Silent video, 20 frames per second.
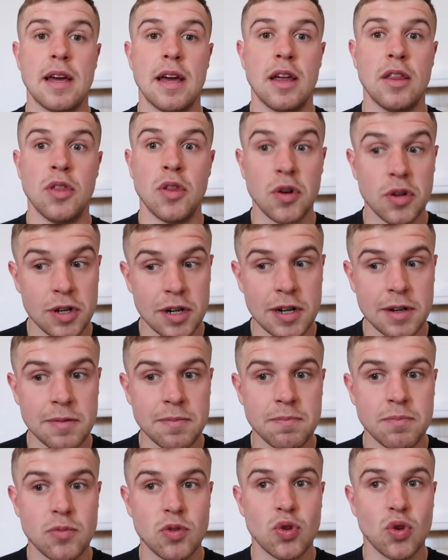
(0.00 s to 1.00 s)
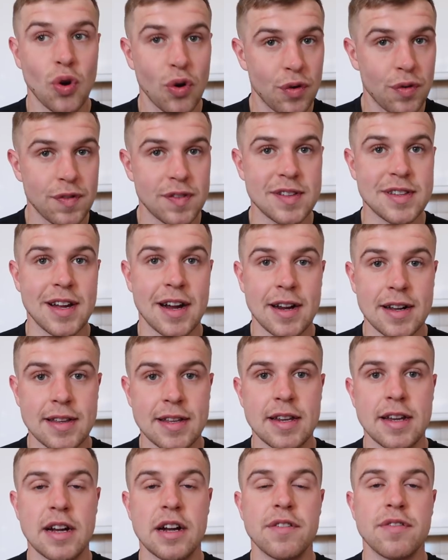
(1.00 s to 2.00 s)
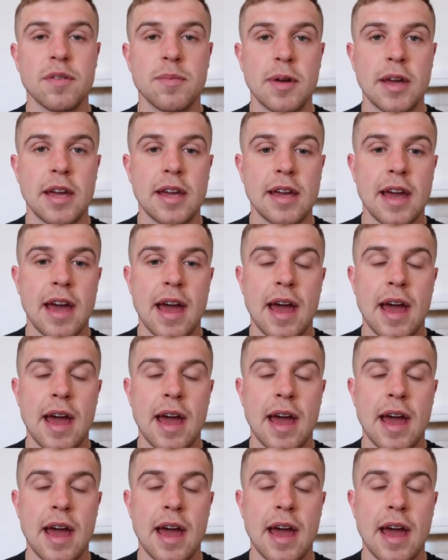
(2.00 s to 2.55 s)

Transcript: another tough start to the year for me.